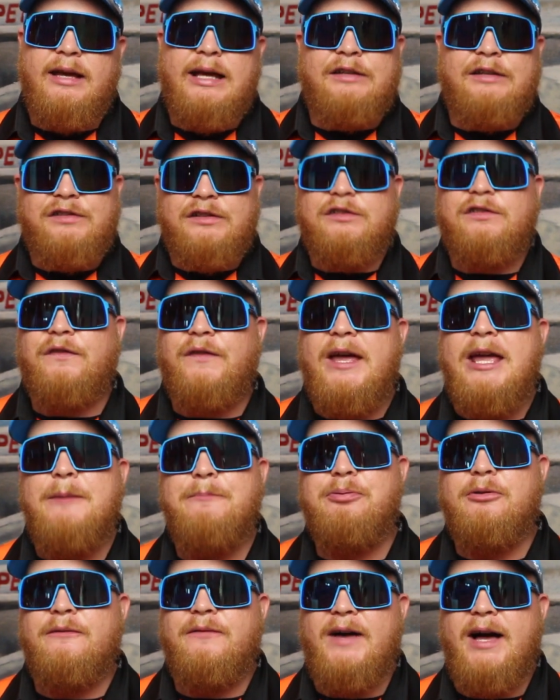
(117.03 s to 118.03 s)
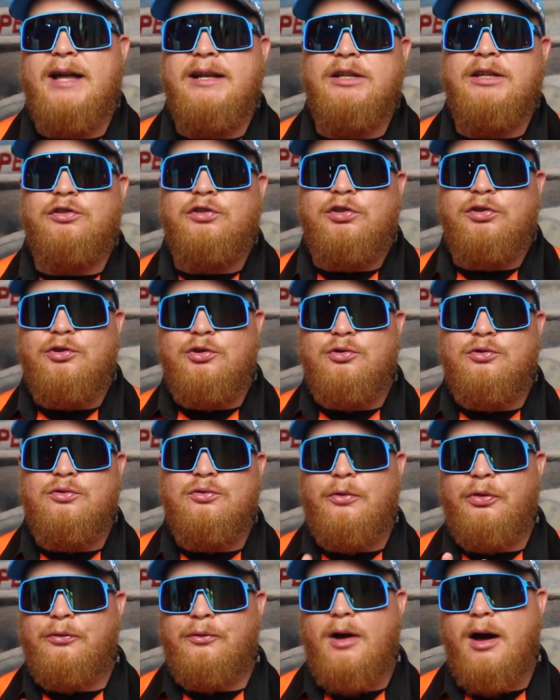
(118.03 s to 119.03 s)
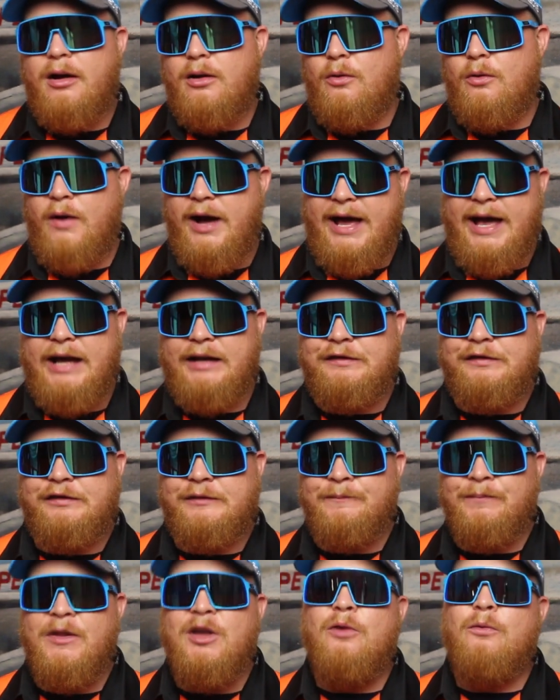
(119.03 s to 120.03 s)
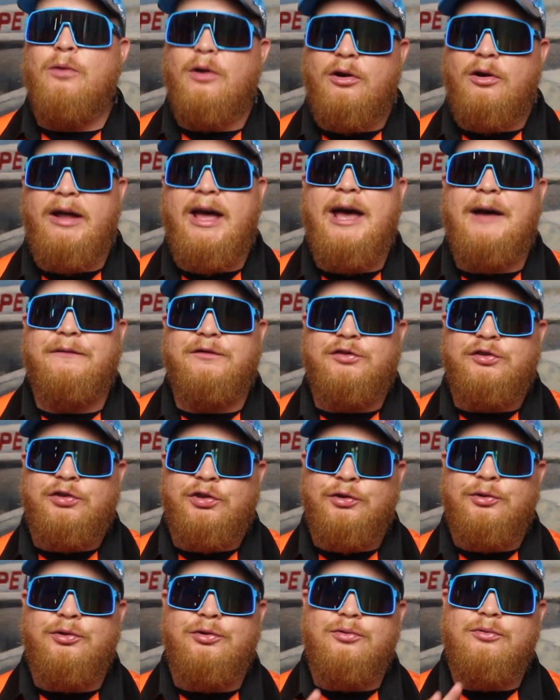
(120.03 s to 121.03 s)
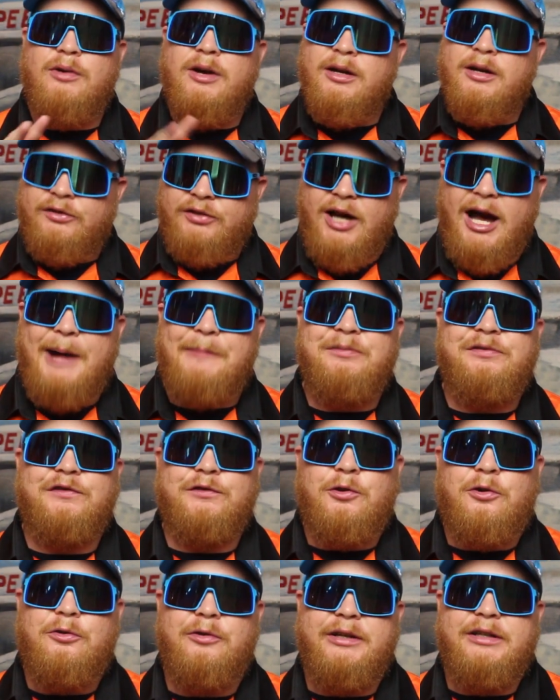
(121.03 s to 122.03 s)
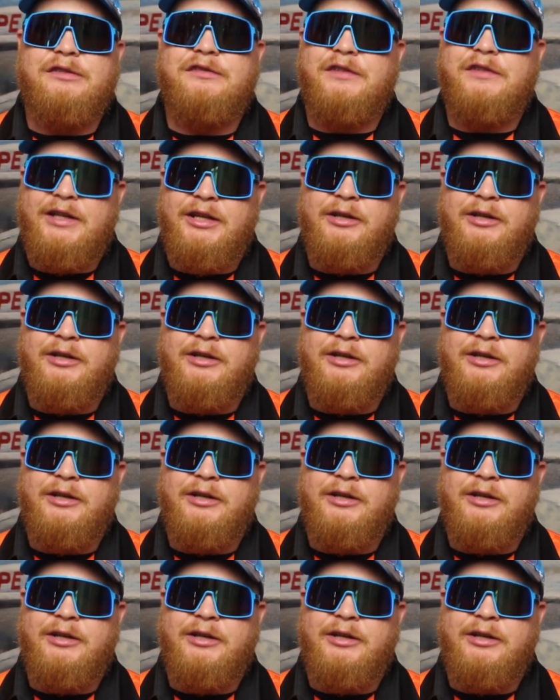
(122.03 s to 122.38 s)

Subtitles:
And since they provided two throttle whacks, we're going to have two top stories